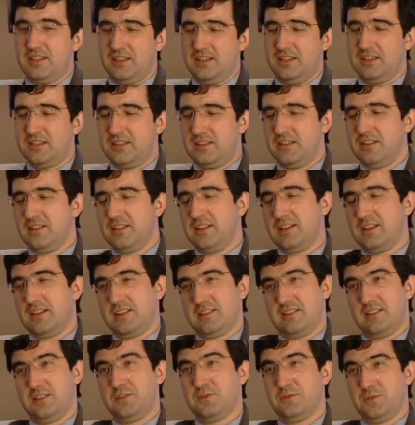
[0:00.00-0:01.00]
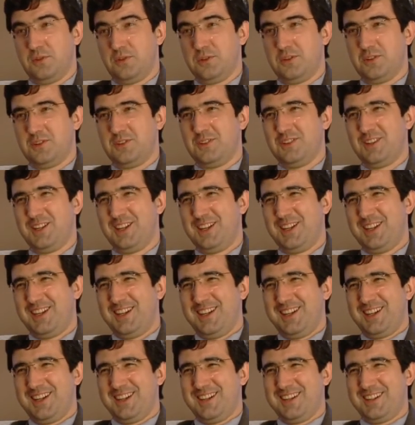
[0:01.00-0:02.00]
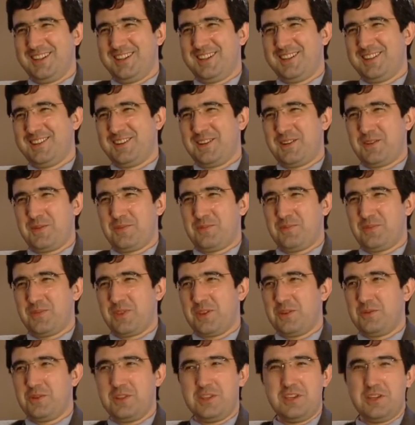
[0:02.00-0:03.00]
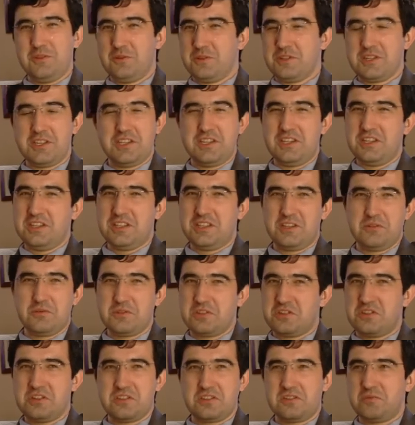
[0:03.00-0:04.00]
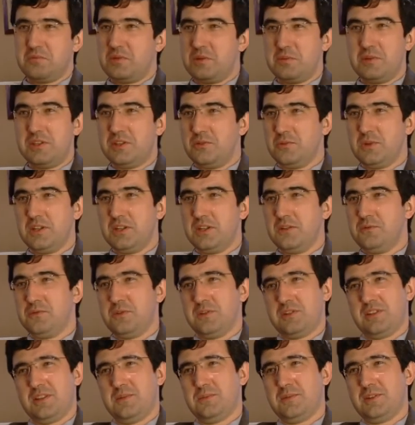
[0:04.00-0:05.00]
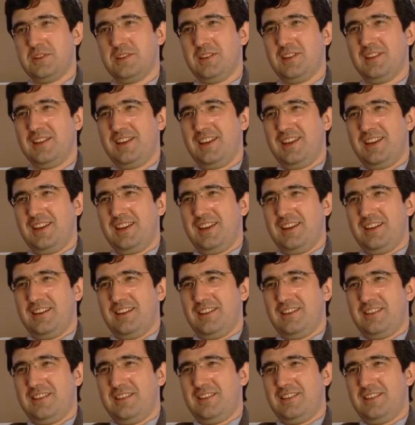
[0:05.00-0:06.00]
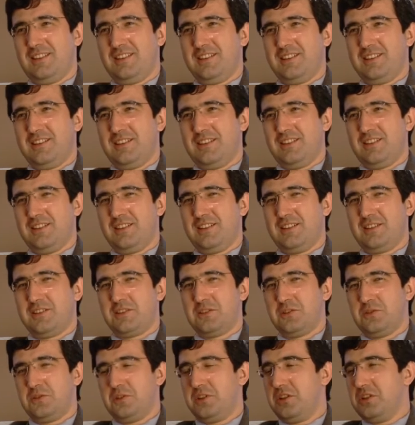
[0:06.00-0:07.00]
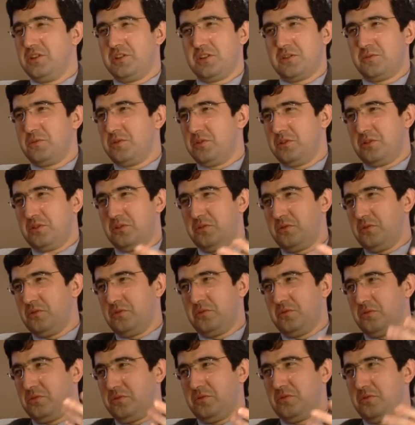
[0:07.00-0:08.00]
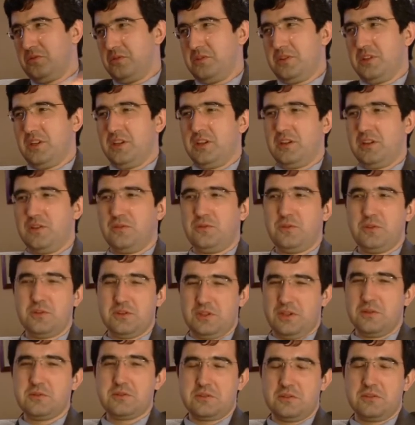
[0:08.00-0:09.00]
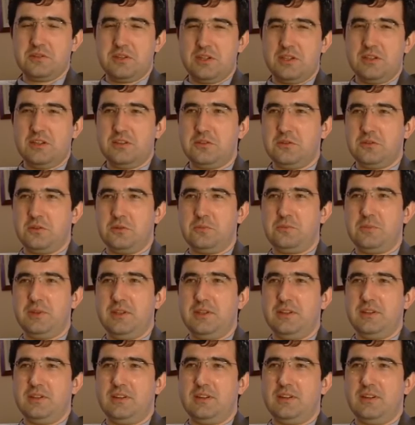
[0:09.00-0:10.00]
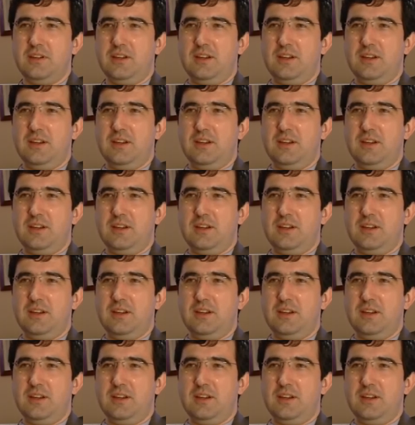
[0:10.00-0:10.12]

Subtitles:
he still has this photo when he was a kid. He was just maybe 12 or something, and so he just wanted to take a photo. I was already a top player